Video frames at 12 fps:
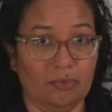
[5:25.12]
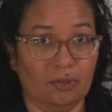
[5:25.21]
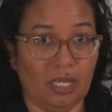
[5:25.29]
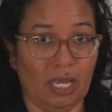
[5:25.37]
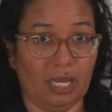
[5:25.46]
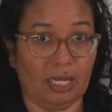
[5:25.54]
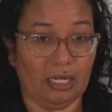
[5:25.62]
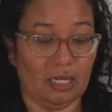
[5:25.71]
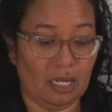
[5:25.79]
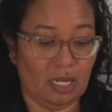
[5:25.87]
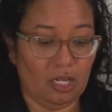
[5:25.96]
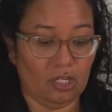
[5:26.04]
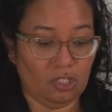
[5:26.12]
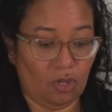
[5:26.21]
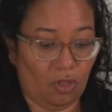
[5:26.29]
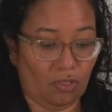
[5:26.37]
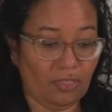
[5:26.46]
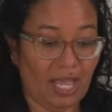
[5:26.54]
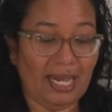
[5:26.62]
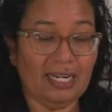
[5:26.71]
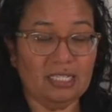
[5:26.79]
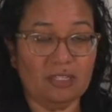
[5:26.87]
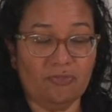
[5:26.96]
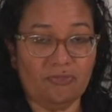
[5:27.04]
Okay, so that
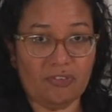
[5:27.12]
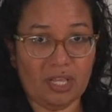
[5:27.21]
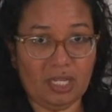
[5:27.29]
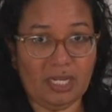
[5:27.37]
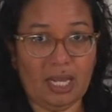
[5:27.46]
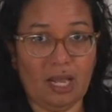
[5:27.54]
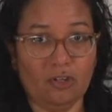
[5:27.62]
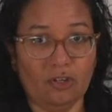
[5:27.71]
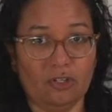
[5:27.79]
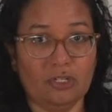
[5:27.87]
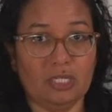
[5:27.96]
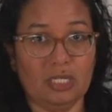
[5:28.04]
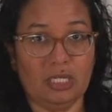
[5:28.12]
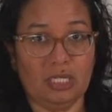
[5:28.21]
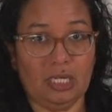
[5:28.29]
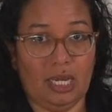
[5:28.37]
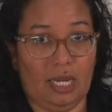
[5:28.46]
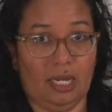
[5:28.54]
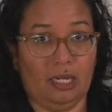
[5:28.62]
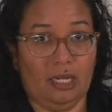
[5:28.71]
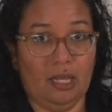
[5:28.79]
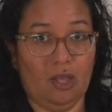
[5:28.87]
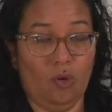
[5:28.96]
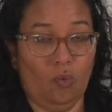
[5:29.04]
is filling out your CDA.
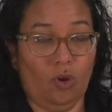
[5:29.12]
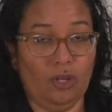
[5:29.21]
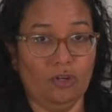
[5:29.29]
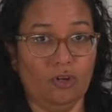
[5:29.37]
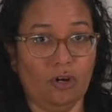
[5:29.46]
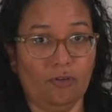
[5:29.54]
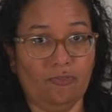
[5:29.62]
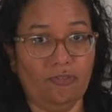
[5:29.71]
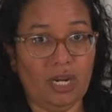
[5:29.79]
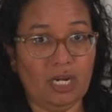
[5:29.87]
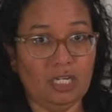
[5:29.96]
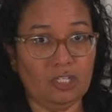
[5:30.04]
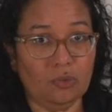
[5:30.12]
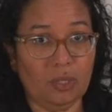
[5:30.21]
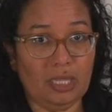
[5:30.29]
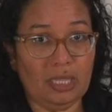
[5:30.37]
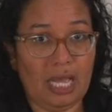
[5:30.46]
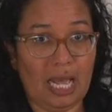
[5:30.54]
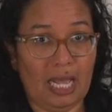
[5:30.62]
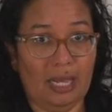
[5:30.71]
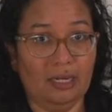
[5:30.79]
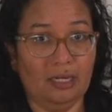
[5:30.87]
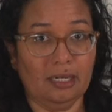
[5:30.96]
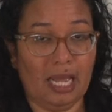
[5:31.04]
When you're finished with
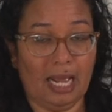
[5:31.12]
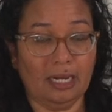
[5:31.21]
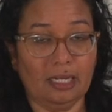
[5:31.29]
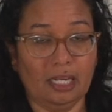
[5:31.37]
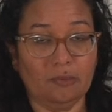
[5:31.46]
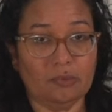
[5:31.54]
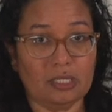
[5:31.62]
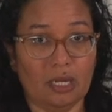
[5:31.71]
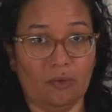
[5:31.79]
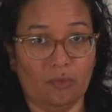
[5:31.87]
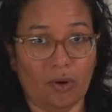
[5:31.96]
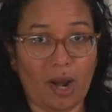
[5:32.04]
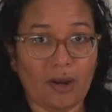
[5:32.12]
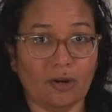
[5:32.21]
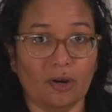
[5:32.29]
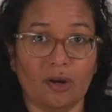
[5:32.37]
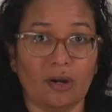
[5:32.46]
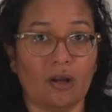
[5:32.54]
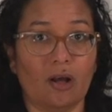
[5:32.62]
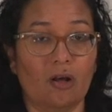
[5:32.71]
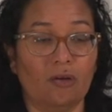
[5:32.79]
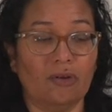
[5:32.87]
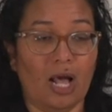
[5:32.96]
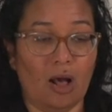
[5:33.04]
that, that keeps a record
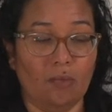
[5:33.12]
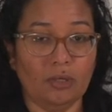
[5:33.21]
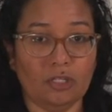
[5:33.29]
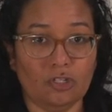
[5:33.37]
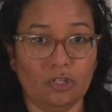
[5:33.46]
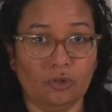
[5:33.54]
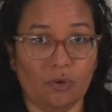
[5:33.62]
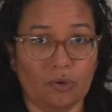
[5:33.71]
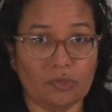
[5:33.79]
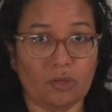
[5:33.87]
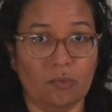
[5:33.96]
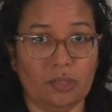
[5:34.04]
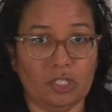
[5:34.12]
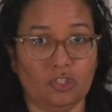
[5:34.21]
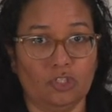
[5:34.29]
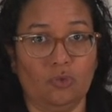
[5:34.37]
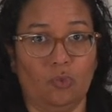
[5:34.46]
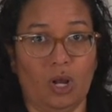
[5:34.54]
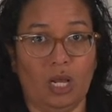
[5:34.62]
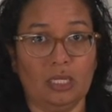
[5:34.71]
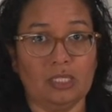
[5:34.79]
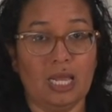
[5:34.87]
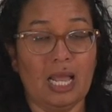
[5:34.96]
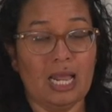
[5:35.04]
of how much your gross commission
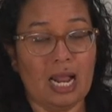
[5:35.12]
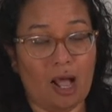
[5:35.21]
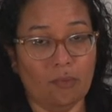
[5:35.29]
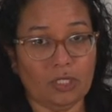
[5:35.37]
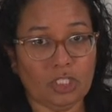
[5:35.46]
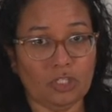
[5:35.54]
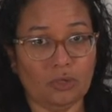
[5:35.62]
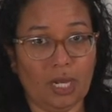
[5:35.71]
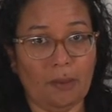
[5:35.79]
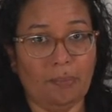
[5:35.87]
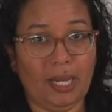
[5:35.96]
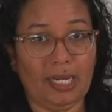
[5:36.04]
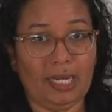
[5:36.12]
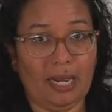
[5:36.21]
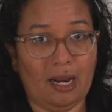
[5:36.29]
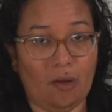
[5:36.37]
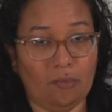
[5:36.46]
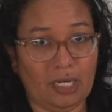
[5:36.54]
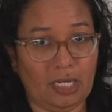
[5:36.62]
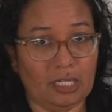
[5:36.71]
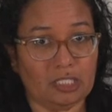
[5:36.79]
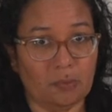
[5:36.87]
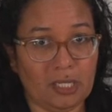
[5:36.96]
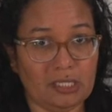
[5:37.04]
was, how much you got paid, and how many
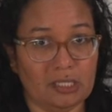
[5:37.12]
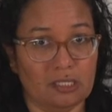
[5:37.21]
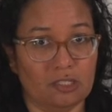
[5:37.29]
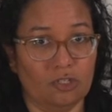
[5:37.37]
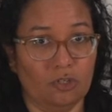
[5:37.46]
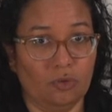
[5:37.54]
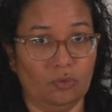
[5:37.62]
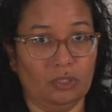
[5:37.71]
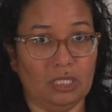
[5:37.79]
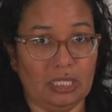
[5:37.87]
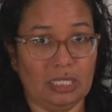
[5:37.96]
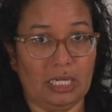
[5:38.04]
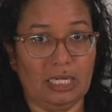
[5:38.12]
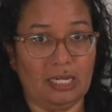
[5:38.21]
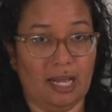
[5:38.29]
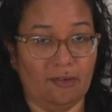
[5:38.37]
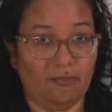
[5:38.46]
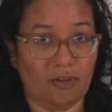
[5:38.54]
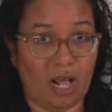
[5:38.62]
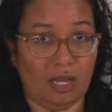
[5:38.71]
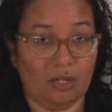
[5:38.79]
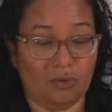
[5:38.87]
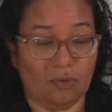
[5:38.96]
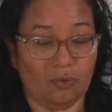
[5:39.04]
expenses you did in that
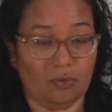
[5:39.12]
file.